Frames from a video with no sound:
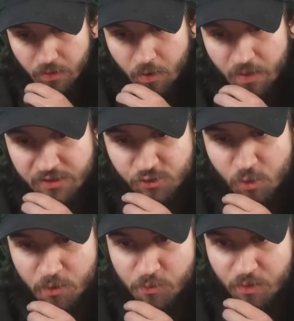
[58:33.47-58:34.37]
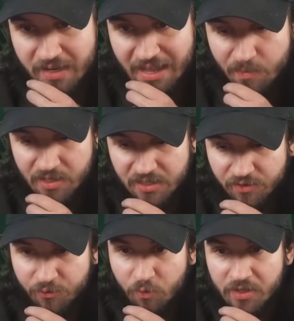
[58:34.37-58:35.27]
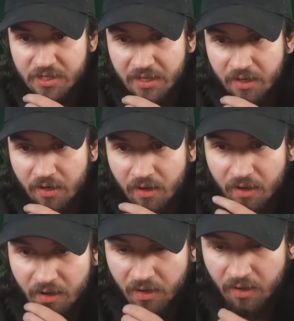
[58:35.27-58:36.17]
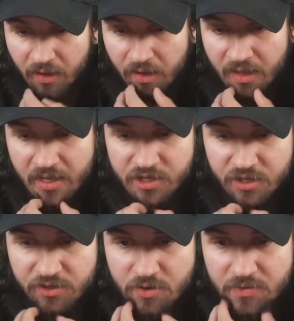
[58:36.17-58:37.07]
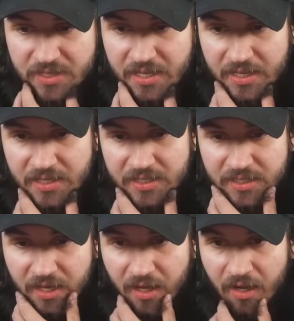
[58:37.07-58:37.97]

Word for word: Oh, it's so much more damage. That's unfortunate. He just used his...